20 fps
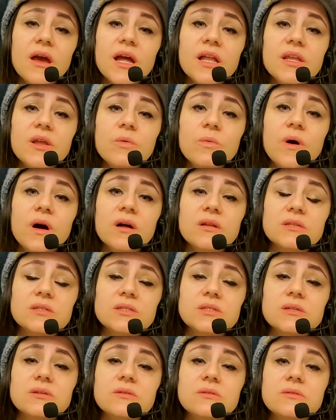And you want
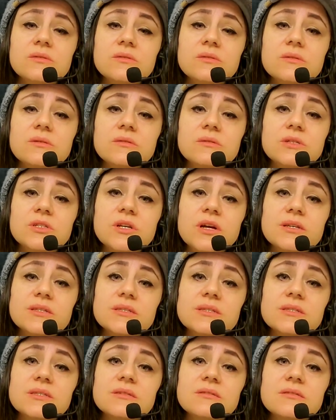to
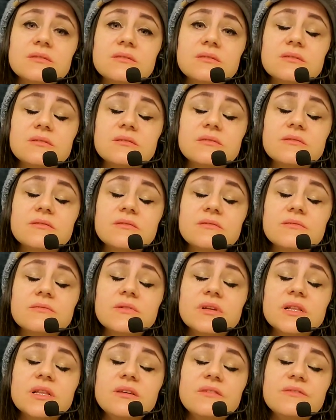just
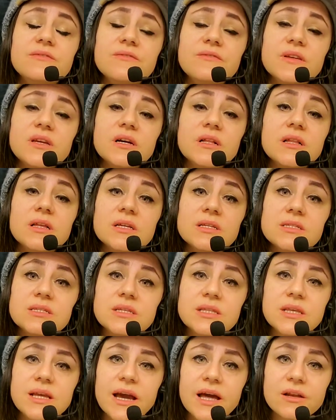really feel
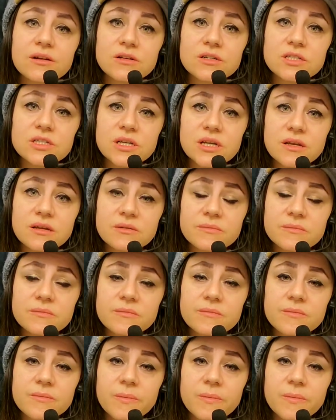into the energy.